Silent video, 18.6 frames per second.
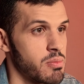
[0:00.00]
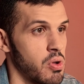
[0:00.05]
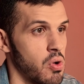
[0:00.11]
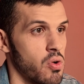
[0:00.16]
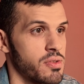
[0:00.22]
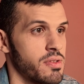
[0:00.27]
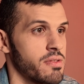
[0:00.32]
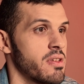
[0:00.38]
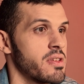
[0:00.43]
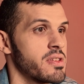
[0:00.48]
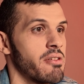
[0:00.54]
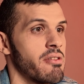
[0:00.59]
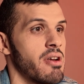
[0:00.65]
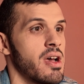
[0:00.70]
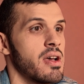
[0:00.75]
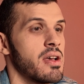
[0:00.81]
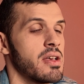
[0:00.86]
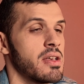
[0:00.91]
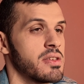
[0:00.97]
because there
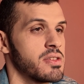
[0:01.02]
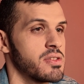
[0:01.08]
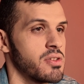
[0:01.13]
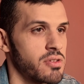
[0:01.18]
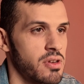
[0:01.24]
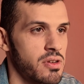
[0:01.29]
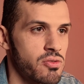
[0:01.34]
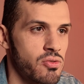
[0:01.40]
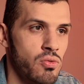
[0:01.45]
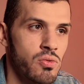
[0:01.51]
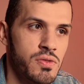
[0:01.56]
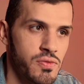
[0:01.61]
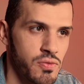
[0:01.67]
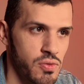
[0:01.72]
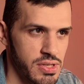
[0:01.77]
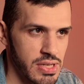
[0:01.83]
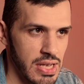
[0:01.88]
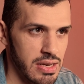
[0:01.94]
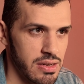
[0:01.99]
are certain rules
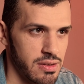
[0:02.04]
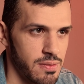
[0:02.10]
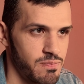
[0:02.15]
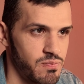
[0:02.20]
for that.